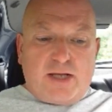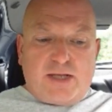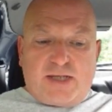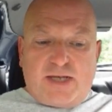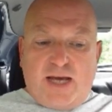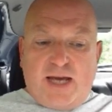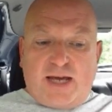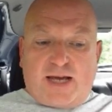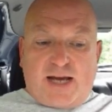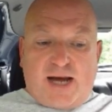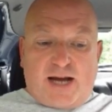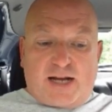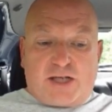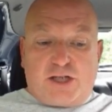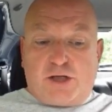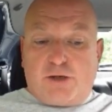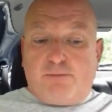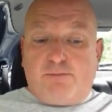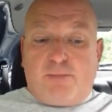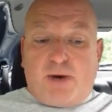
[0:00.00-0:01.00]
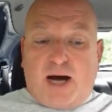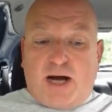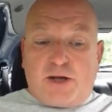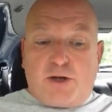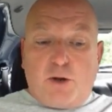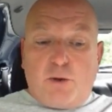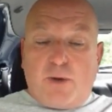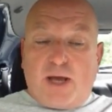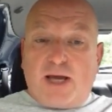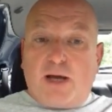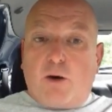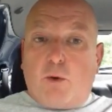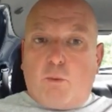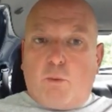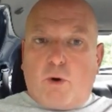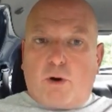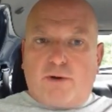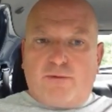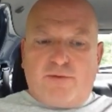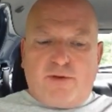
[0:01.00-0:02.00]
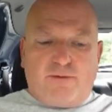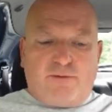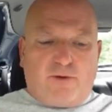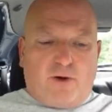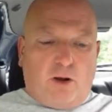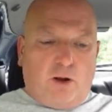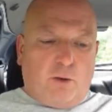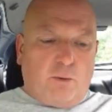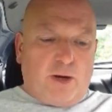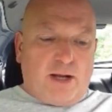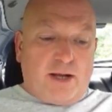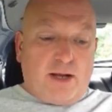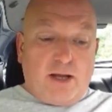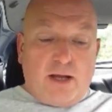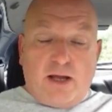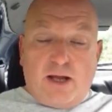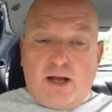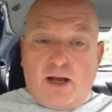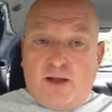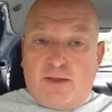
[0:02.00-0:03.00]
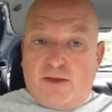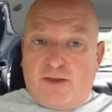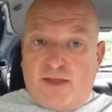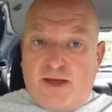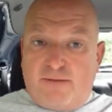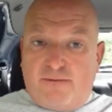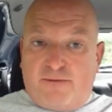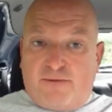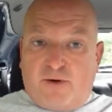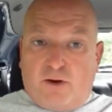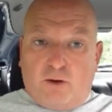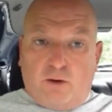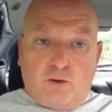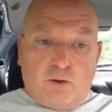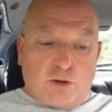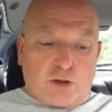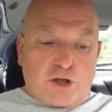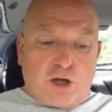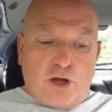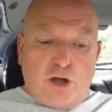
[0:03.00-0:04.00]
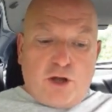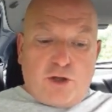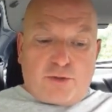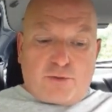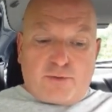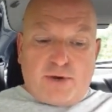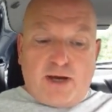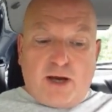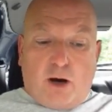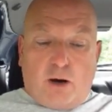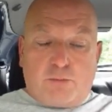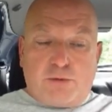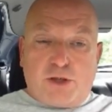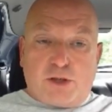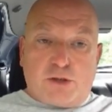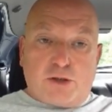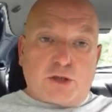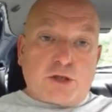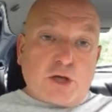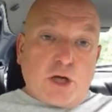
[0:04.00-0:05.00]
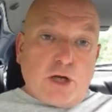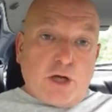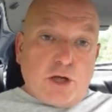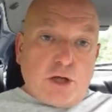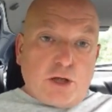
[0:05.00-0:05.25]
"take action by doing one of the following," and there then follows three options.